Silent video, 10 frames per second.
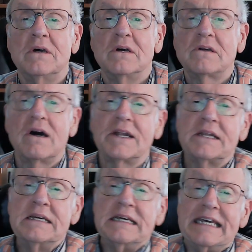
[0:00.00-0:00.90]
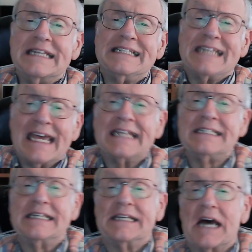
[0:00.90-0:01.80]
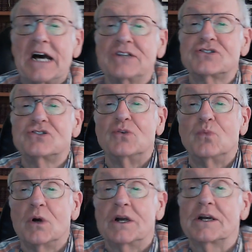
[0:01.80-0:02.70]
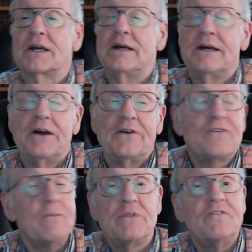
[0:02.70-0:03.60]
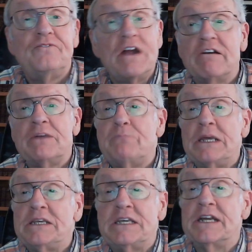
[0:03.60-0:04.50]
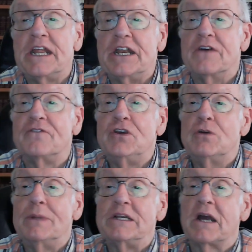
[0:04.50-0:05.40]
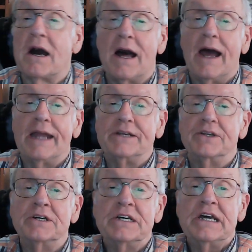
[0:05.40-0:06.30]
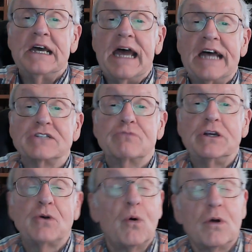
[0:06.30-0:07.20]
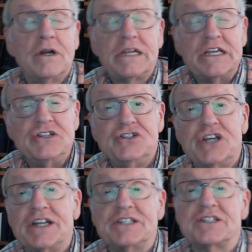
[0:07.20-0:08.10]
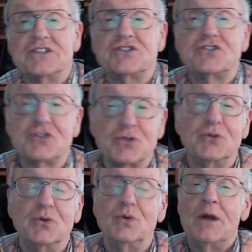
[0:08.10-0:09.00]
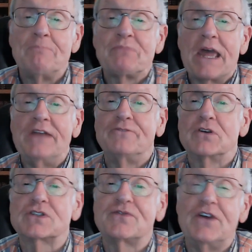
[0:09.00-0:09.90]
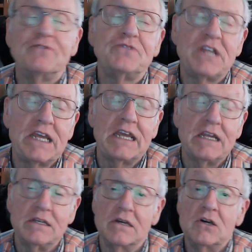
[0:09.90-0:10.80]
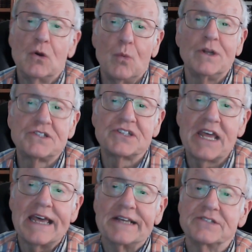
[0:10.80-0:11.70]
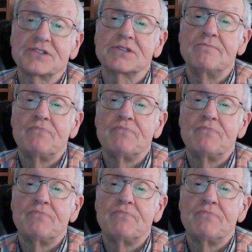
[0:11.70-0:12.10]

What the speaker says: God intended us to work from the very beginning of humankind, as recorded in Genesis 2 and verse 15, which says,